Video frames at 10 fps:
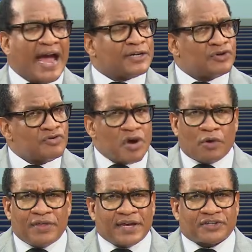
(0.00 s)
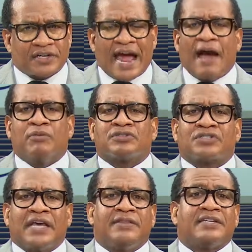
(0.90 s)
I do know this, and I will
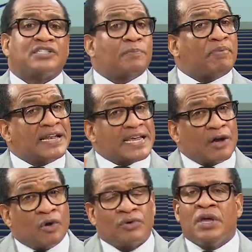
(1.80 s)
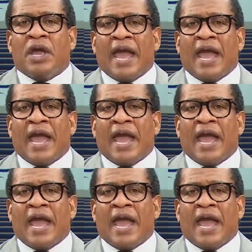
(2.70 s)
say this depending on,